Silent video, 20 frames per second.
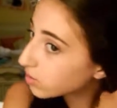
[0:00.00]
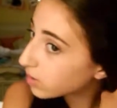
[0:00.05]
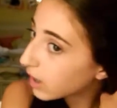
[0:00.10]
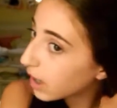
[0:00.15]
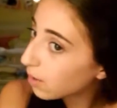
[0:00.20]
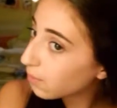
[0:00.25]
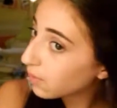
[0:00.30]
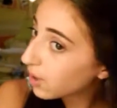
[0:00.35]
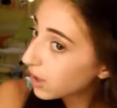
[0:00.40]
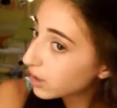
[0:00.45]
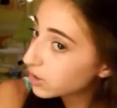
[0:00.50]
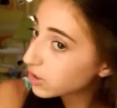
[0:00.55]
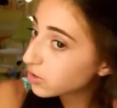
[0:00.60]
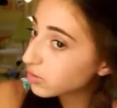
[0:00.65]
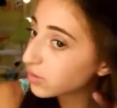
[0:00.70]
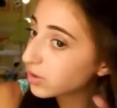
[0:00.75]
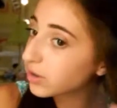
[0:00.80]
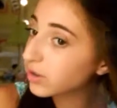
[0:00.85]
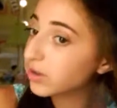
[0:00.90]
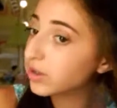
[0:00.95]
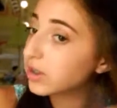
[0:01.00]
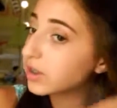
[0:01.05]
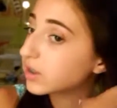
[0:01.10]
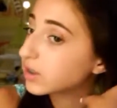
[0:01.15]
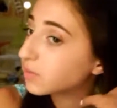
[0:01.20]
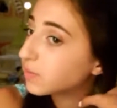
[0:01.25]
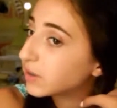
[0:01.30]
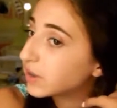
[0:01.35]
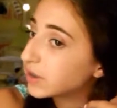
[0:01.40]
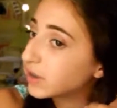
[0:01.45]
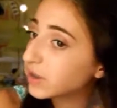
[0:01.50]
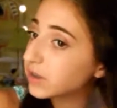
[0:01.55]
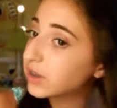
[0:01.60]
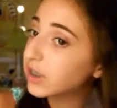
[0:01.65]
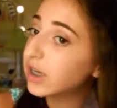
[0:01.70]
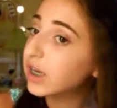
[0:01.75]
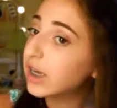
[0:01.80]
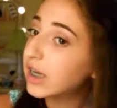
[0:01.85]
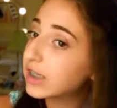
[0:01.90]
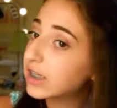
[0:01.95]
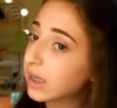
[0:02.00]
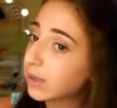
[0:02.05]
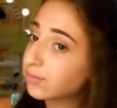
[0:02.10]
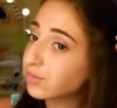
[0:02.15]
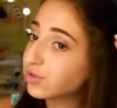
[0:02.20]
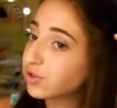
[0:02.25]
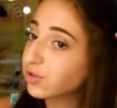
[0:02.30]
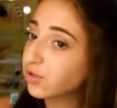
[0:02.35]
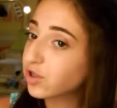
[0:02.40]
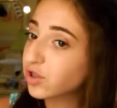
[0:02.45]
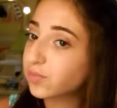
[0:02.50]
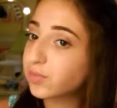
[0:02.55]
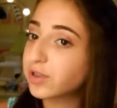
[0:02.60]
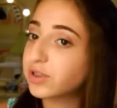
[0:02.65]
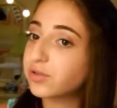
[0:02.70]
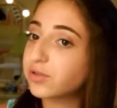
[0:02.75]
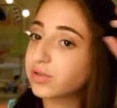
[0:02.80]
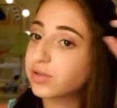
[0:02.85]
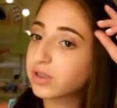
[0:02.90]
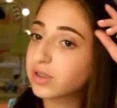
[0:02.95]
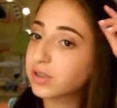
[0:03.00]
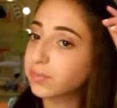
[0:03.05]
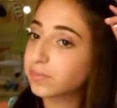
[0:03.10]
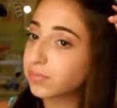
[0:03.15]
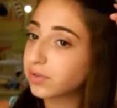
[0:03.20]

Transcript: So now what I do with these pieces is I'm just going to be doing this